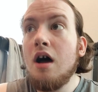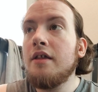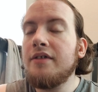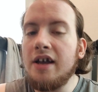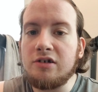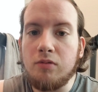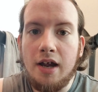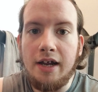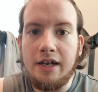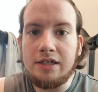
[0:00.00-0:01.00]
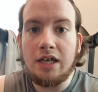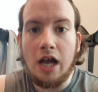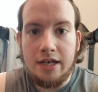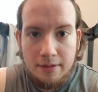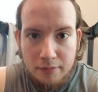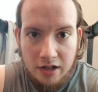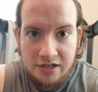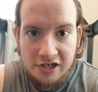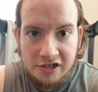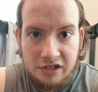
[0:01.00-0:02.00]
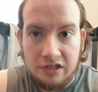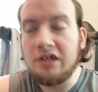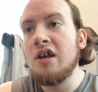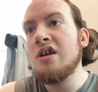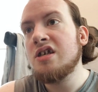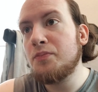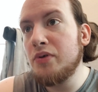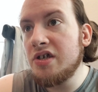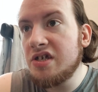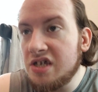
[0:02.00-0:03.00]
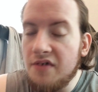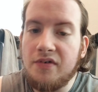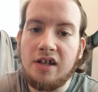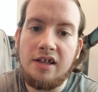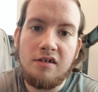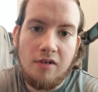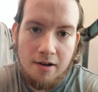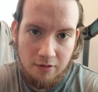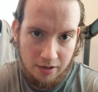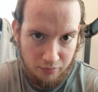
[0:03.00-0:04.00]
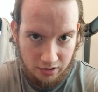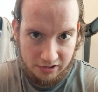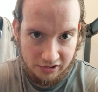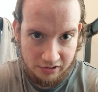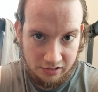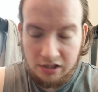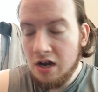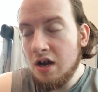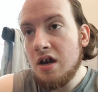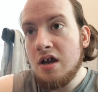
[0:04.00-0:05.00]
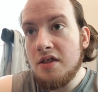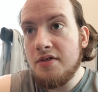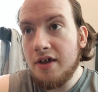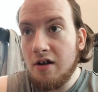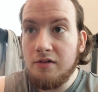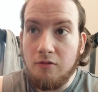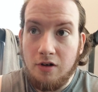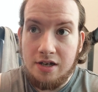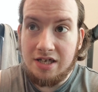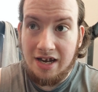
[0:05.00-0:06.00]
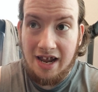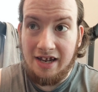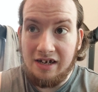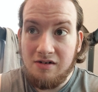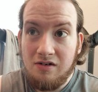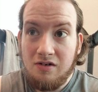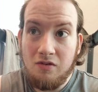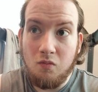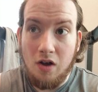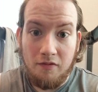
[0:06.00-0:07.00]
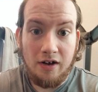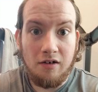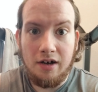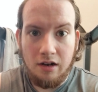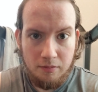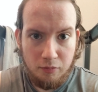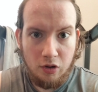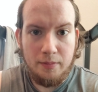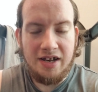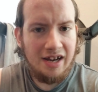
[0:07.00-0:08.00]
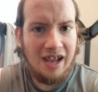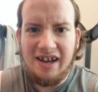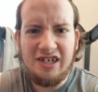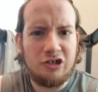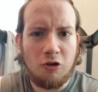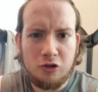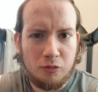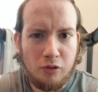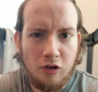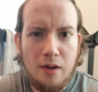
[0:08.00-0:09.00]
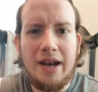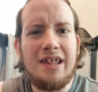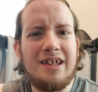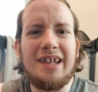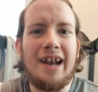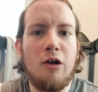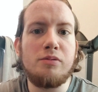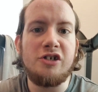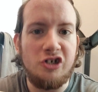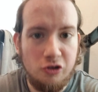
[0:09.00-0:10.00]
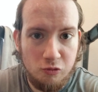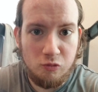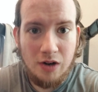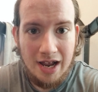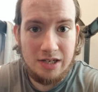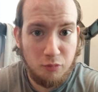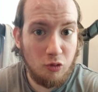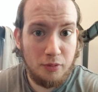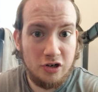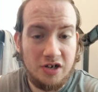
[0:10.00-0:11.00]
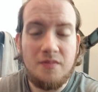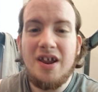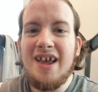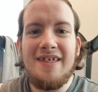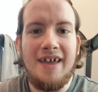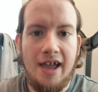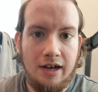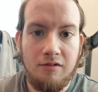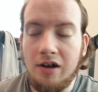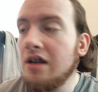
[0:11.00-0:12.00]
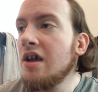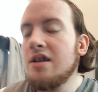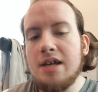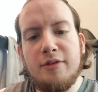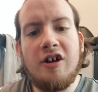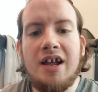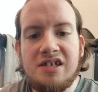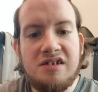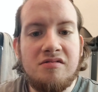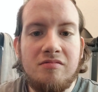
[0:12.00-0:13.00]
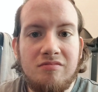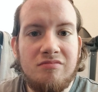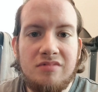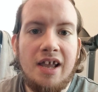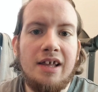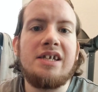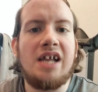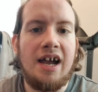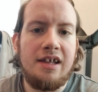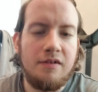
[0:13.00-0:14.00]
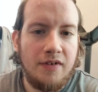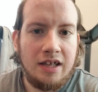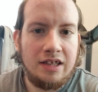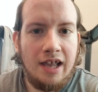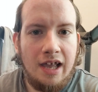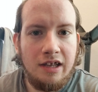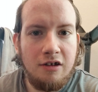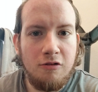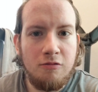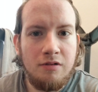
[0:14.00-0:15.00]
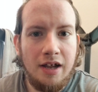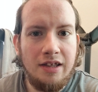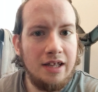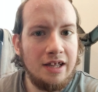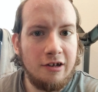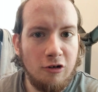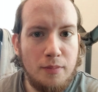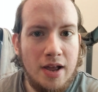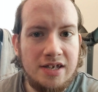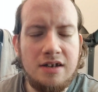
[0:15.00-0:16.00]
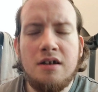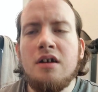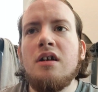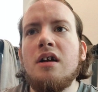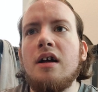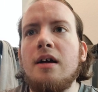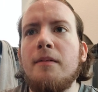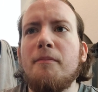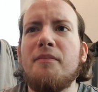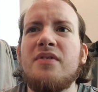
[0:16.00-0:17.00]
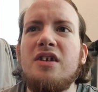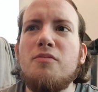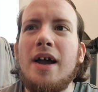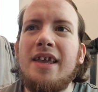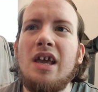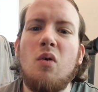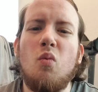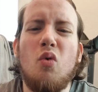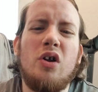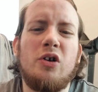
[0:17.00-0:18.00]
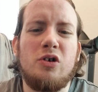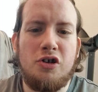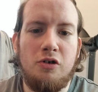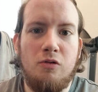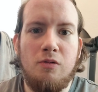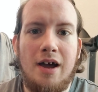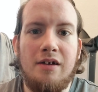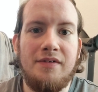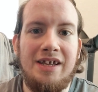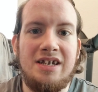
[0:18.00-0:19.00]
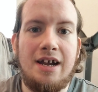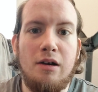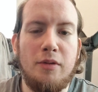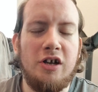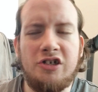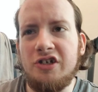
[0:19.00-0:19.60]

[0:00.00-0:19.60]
That's right, it's the goddamn politicians. Specifically the right-wing politicians. They're the ones that hate welfare and unemployment, and any social program, anything that helps you as a poor person, they hate it, right? Democrats, they at least hide the fact they hate you and they think you're a peasant. You might get one or two out of the entire bunch.